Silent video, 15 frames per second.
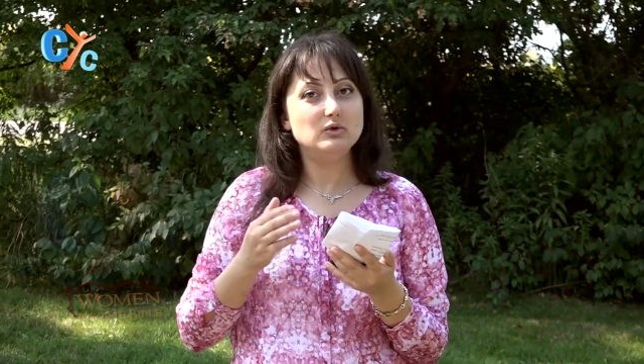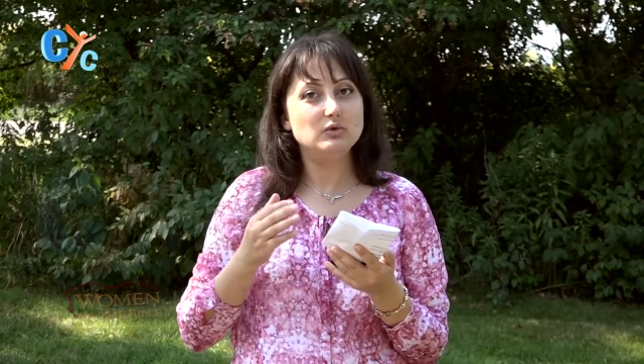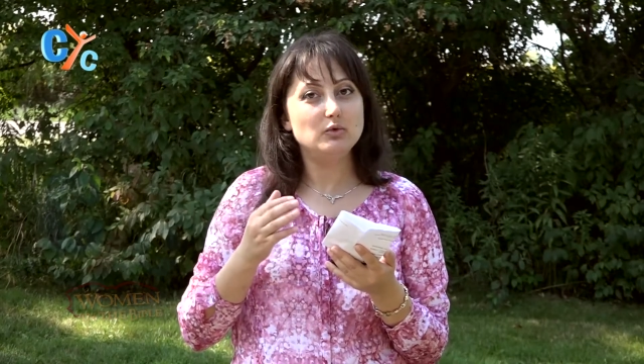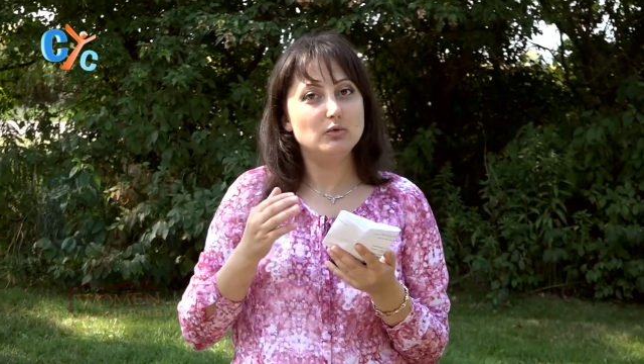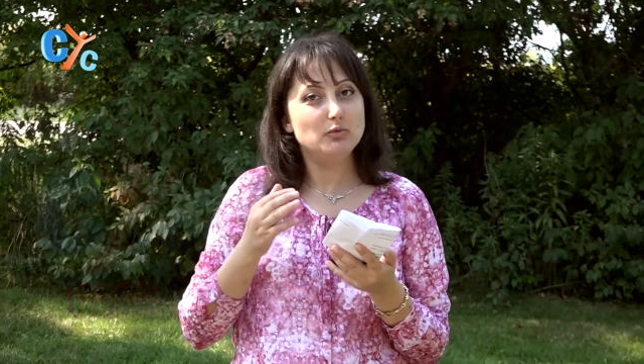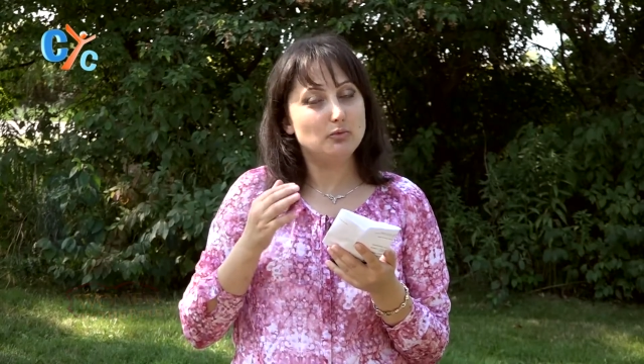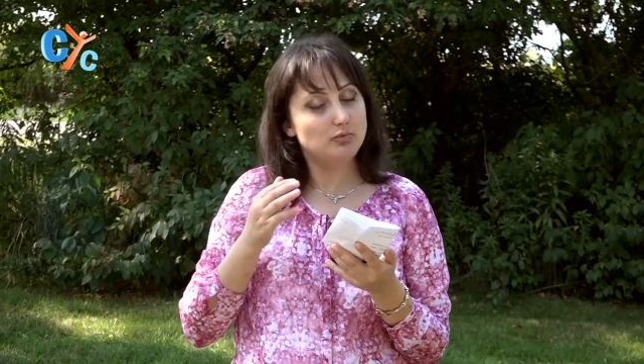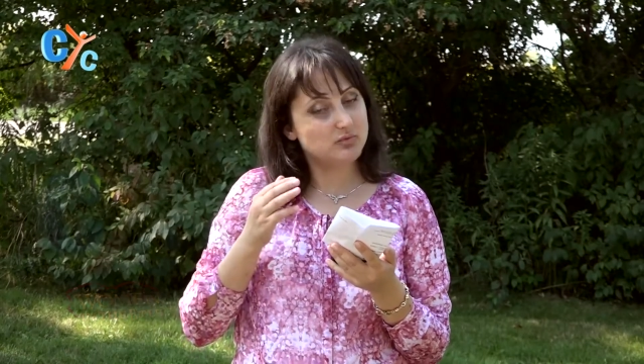
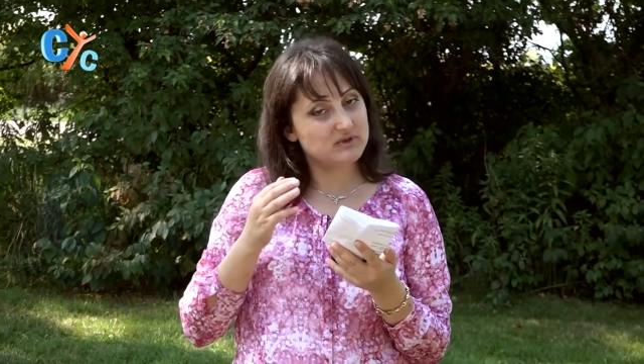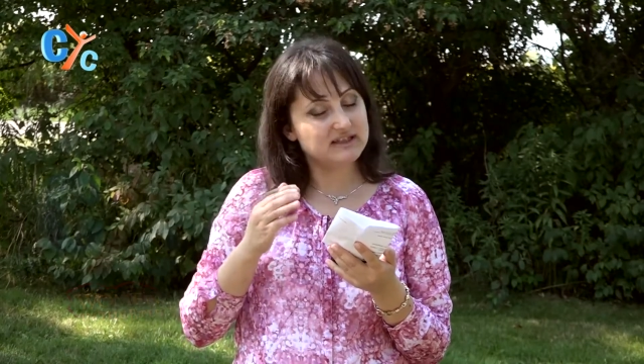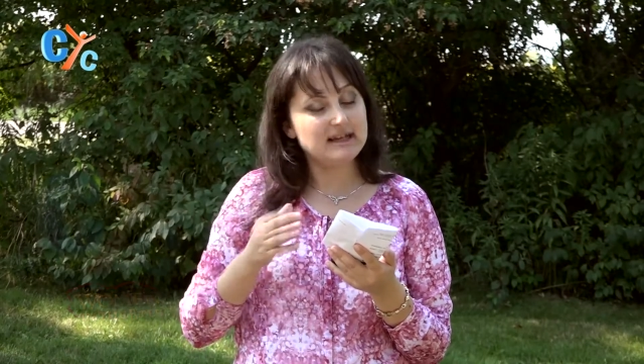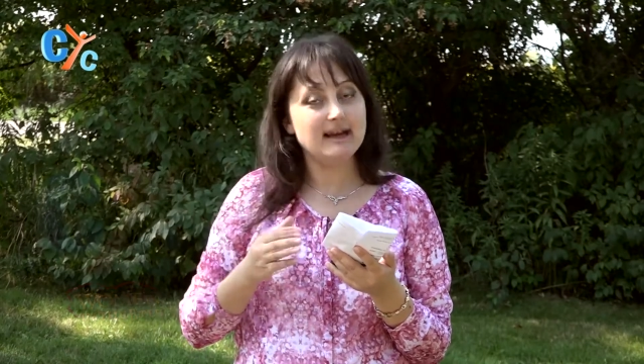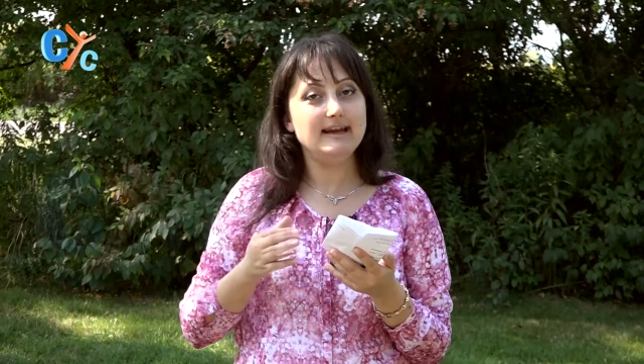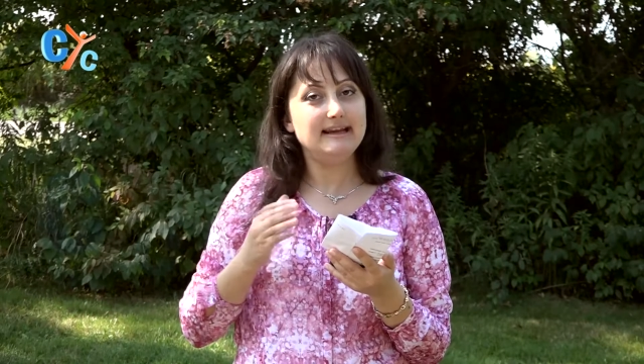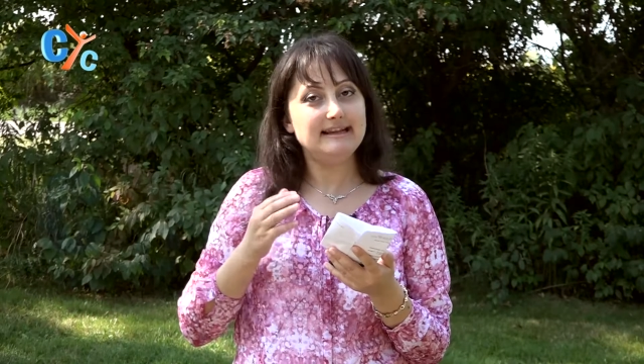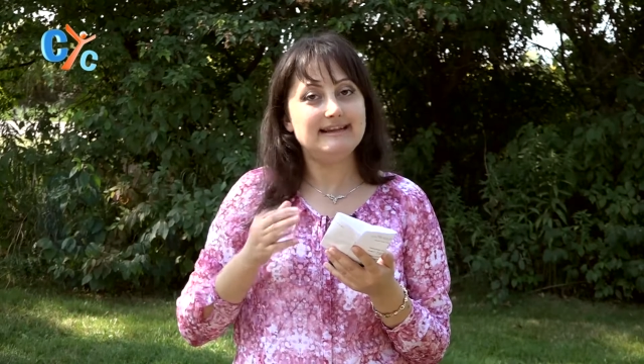to
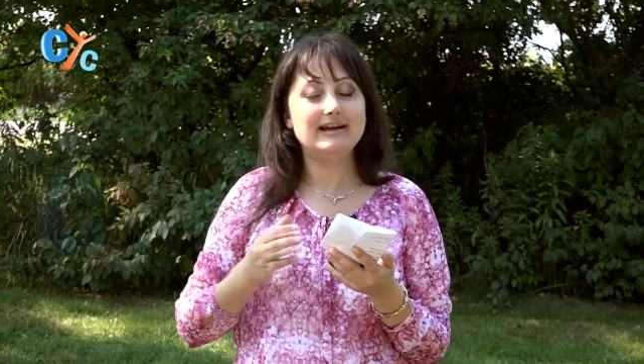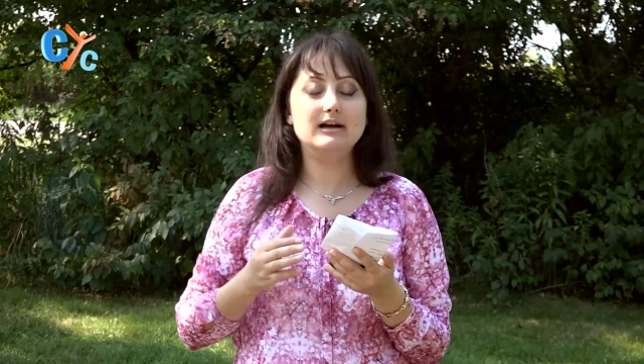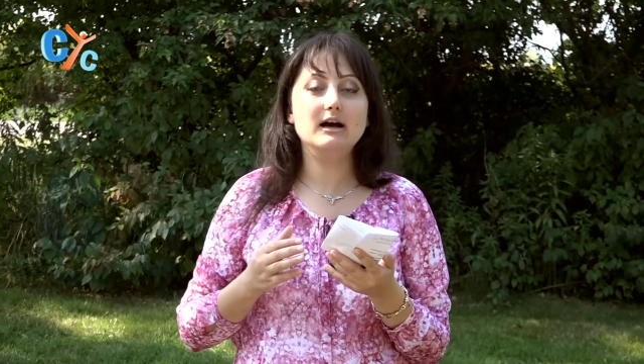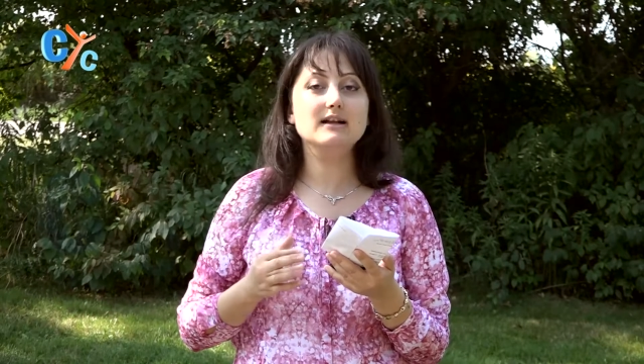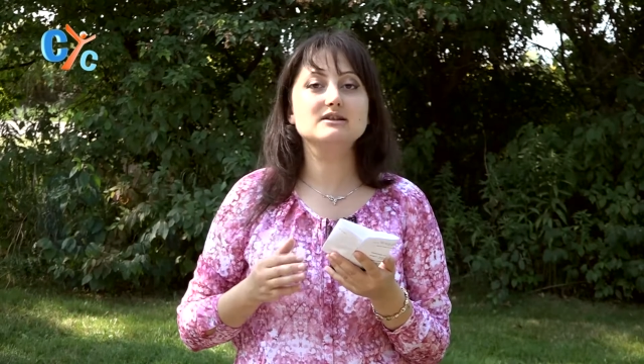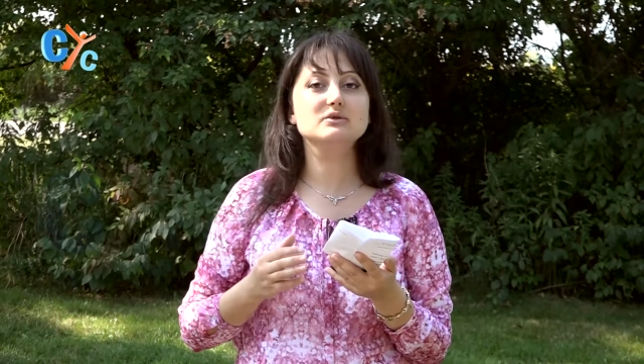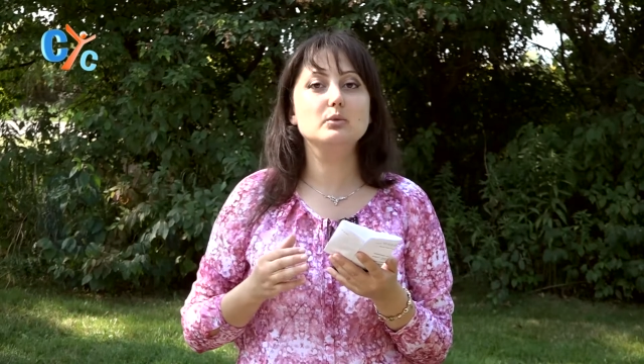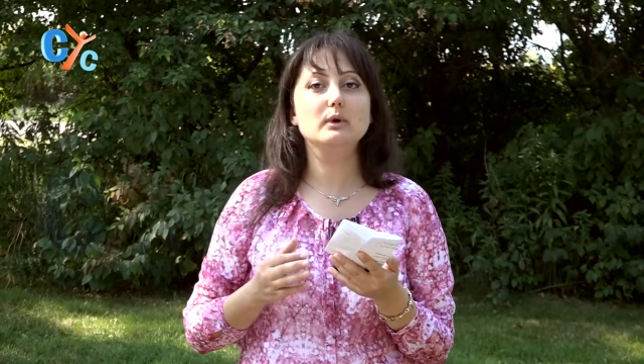stay in the
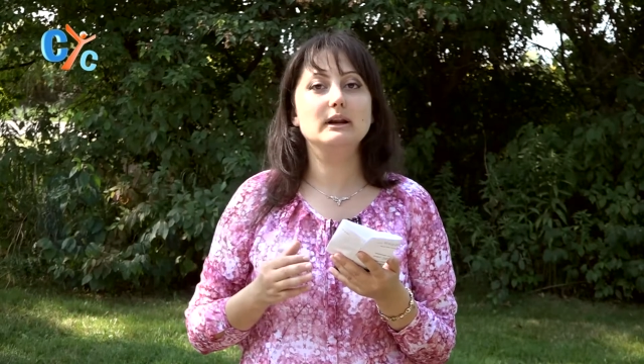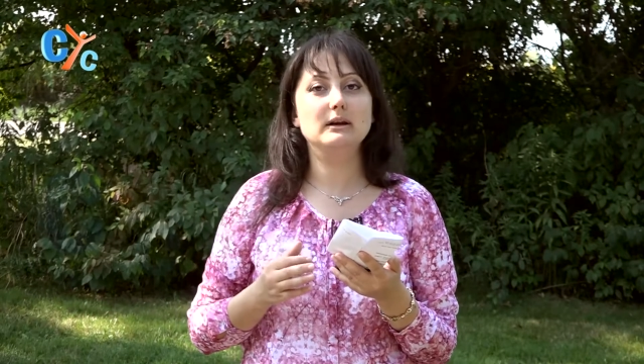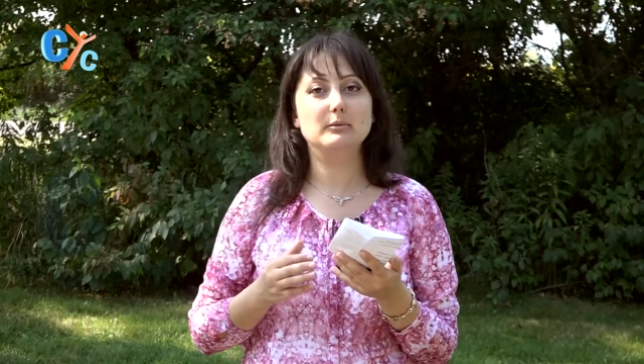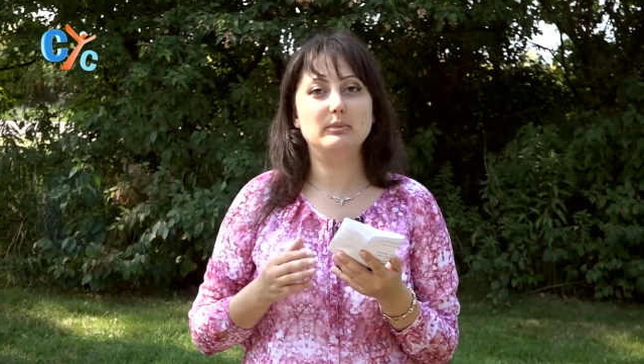God's will